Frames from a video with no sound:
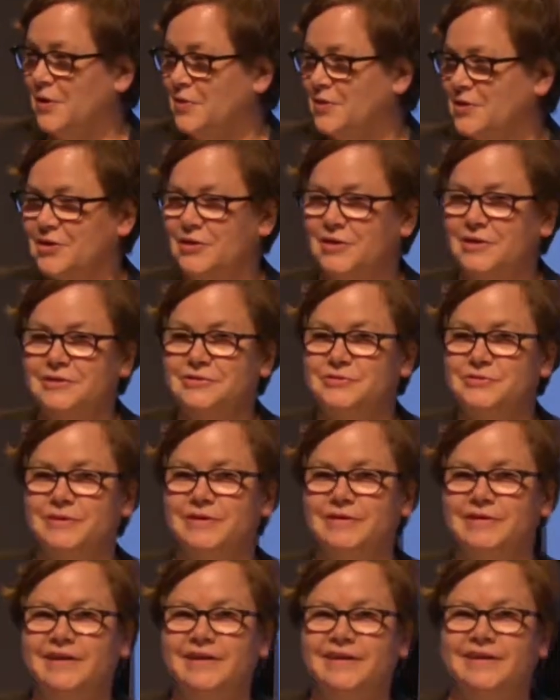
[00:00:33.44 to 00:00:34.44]
On the
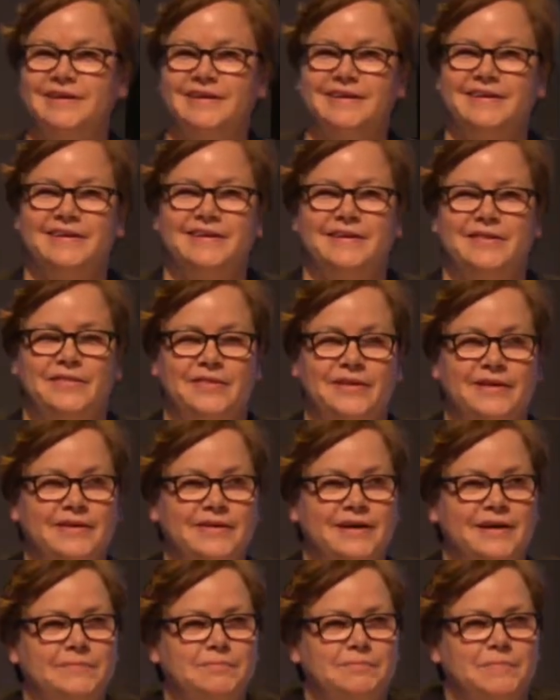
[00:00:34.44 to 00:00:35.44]
contrary, they're
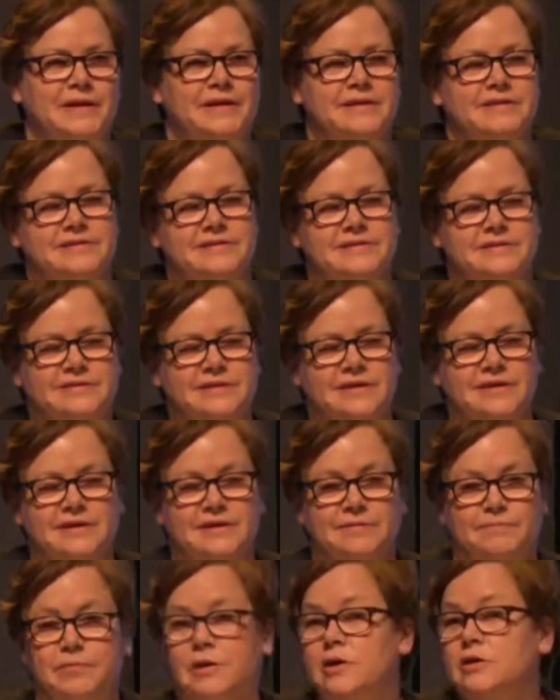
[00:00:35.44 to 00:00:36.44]
at best
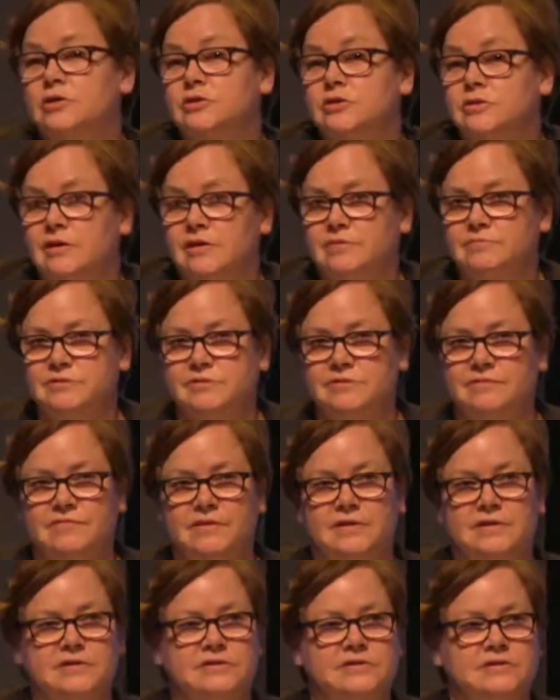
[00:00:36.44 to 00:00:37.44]
uh, partial
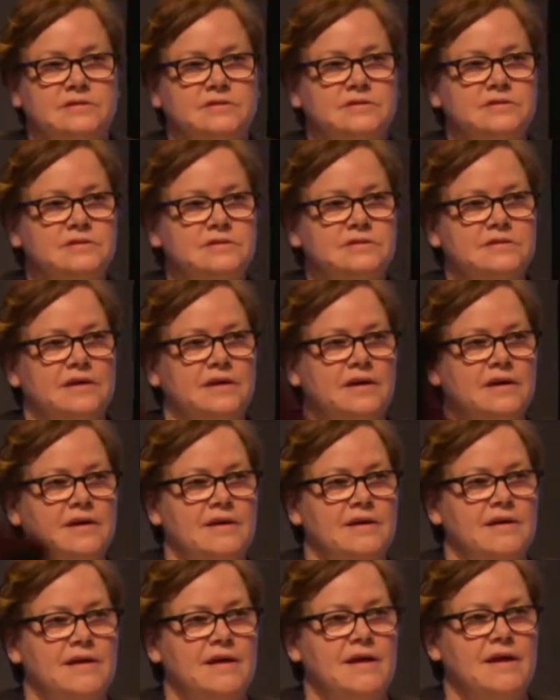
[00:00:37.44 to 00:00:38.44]
observations
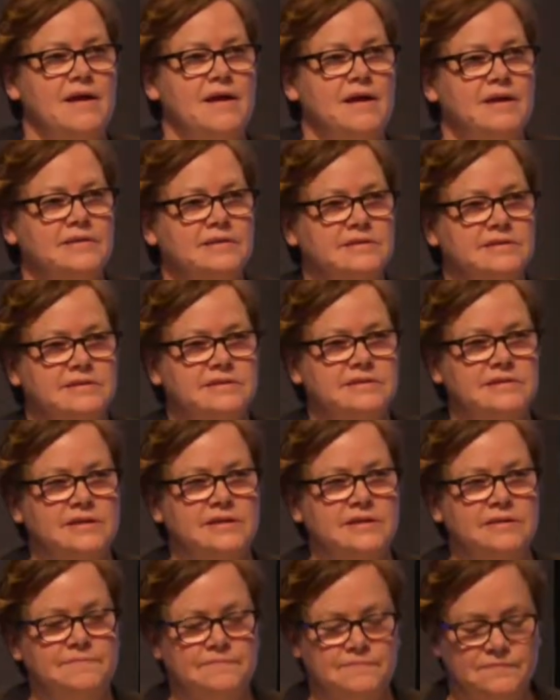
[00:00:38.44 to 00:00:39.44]
and
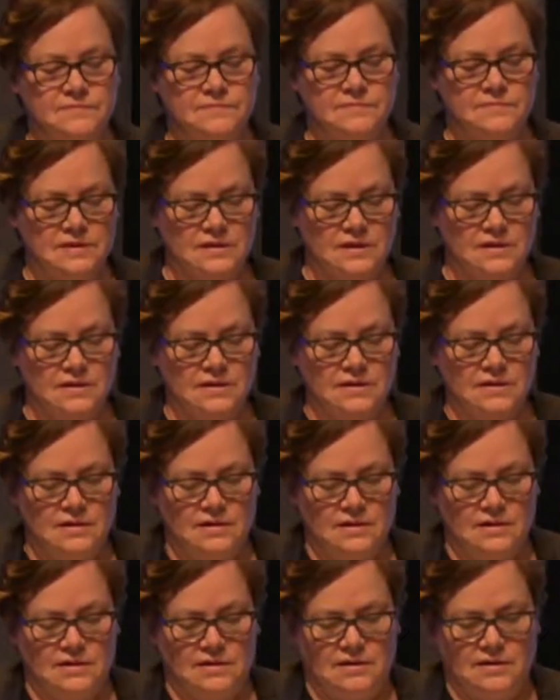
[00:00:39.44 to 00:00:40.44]
um,
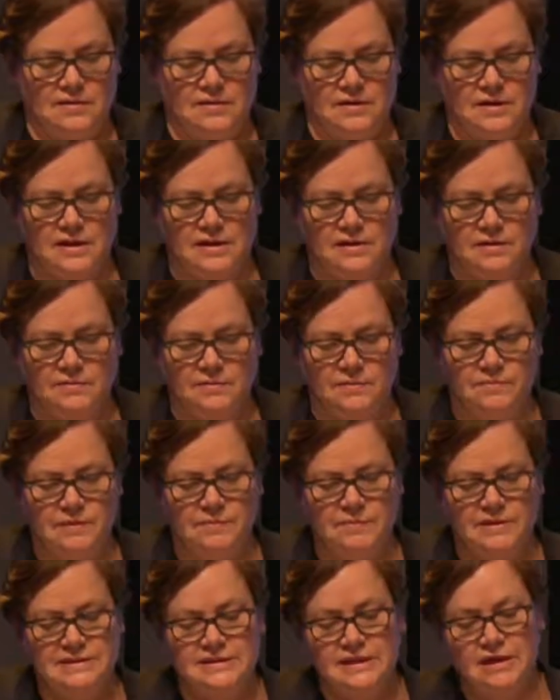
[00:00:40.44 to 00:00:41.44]

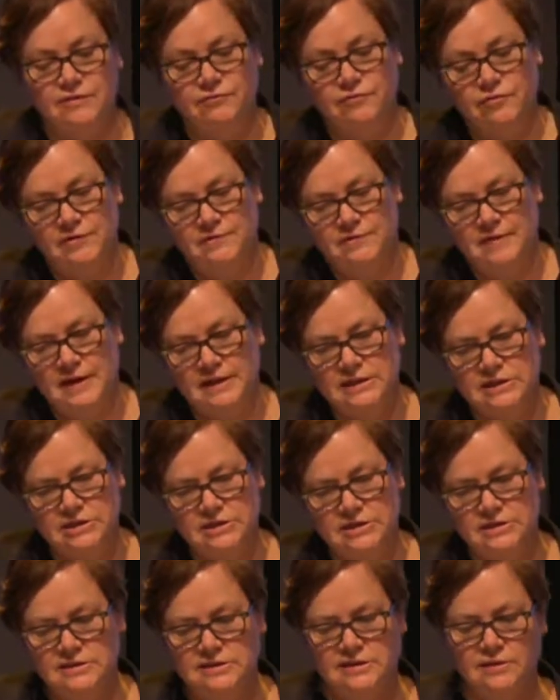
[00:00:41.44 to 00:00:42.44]
maybe a set of
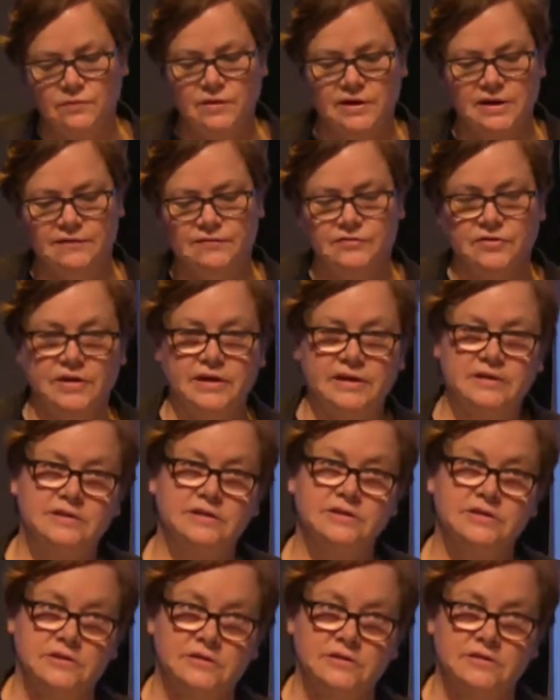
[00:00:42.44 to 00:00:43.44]
reflections. And what I've tried
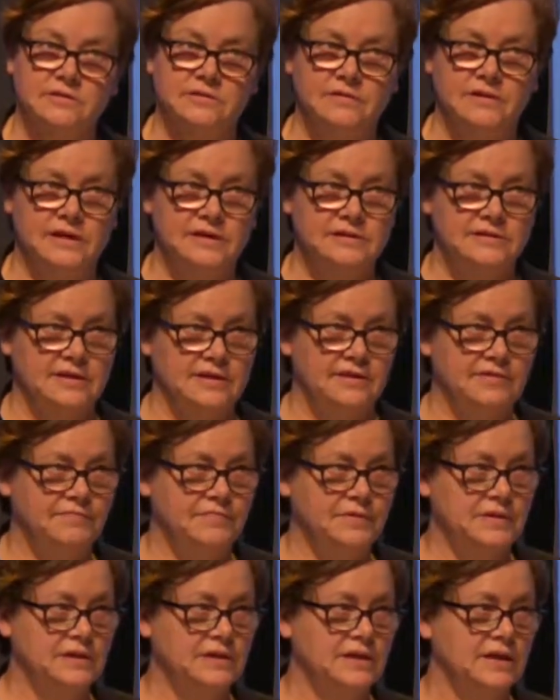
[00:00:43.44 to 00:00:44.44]
to do as I've
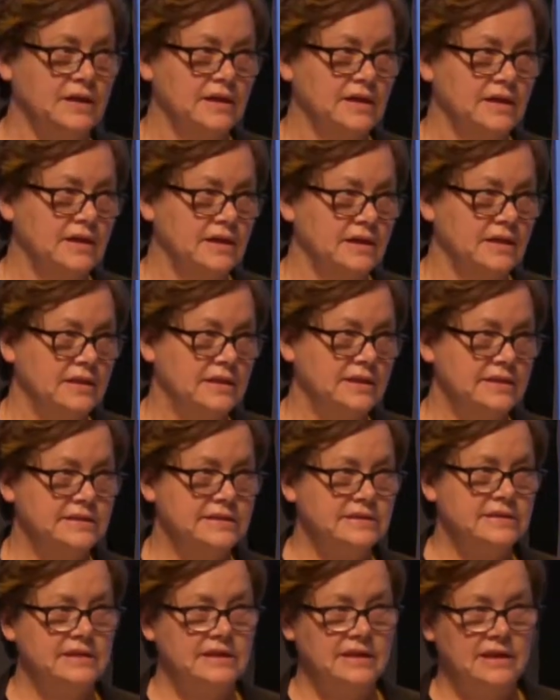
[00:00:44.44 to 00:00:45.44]
been
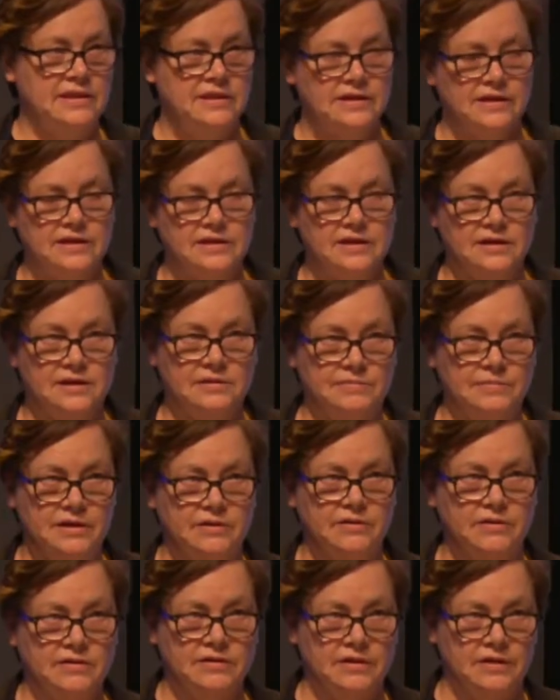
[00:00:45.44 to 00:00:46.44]
listening, thinking about
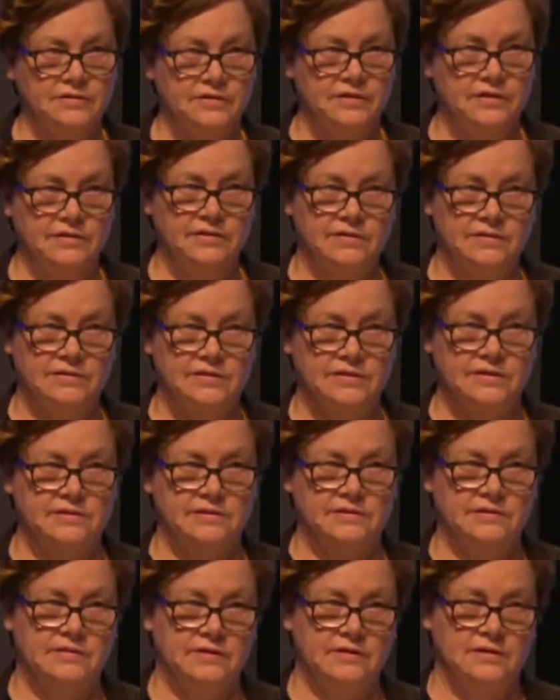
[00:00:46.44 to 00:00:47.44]
all uh, the,
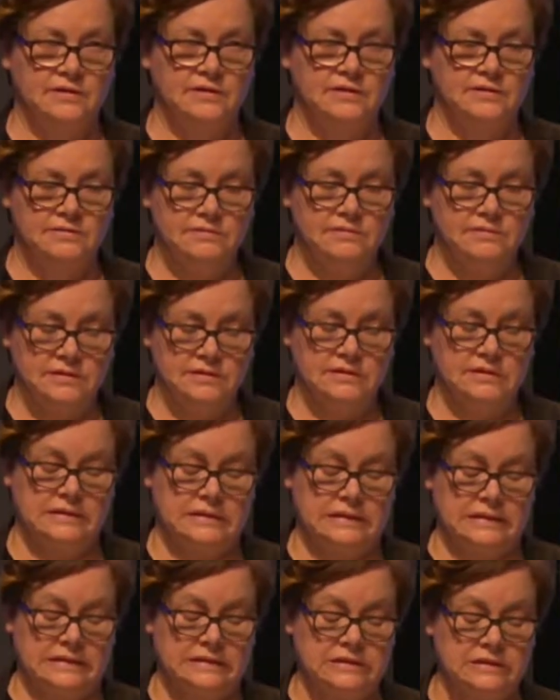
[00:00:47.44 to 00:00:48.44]
the you know,
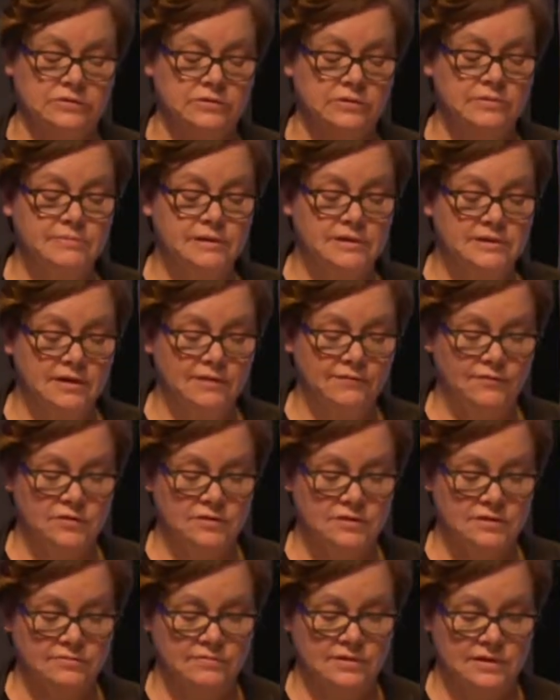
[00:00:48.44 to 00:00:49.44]
extremely
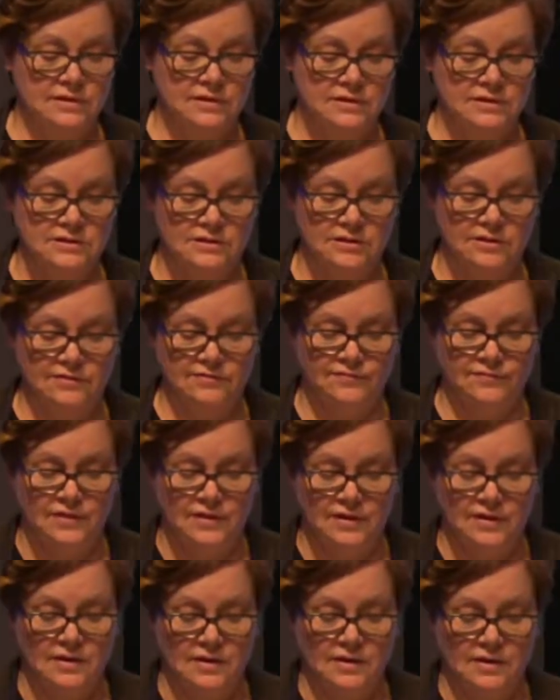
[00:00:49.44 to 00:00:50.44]
diverse range of
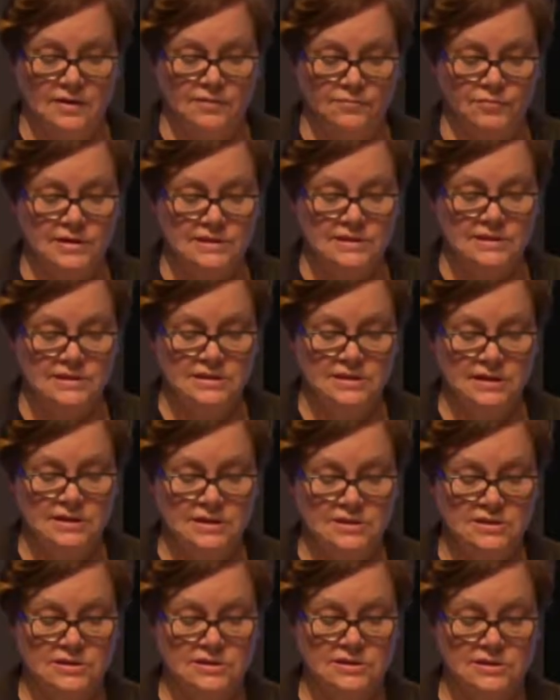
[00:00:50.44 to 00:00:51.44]

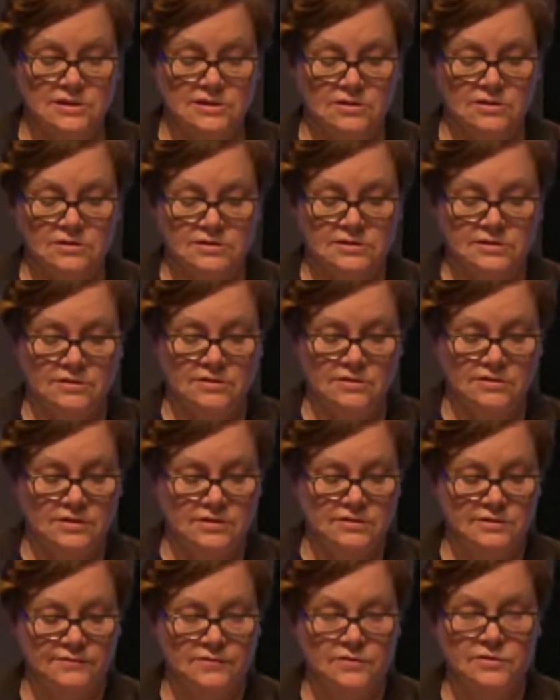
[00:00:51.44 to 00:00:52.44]
presentations and also the
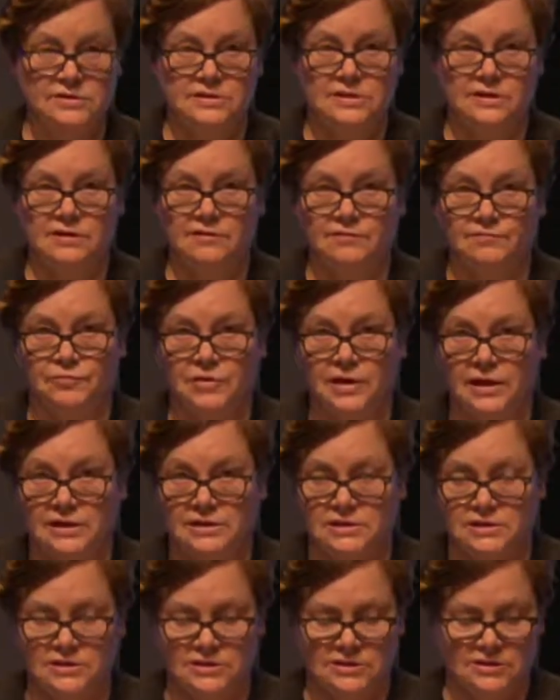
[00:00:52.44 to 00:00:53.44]
diversity of
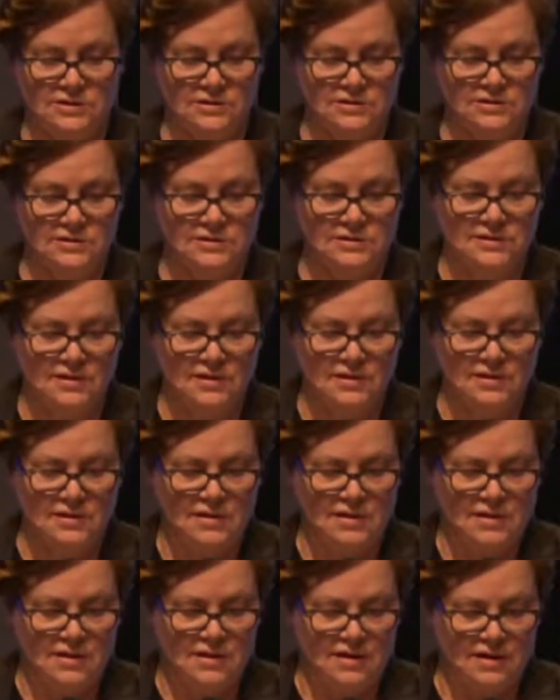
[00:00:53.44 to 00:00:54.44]
practitioners,
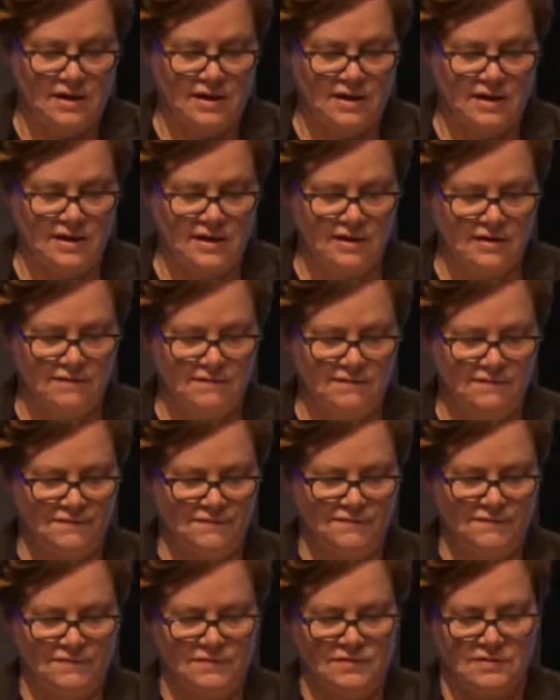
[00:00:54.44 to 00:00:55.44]

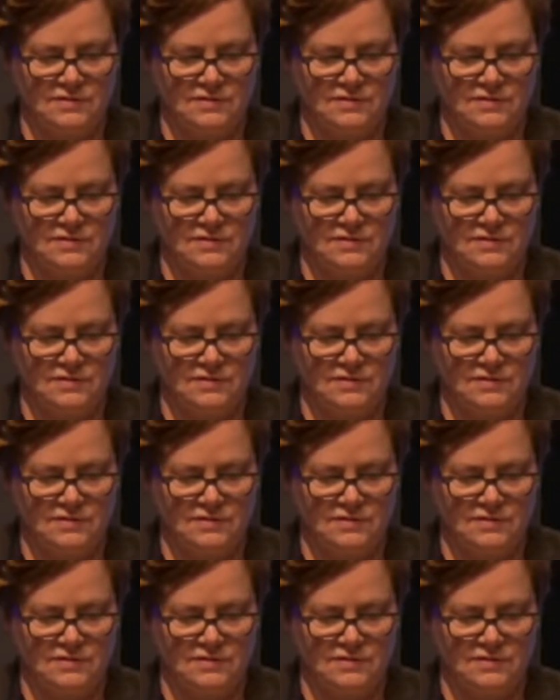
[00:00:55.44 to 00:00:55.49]
I've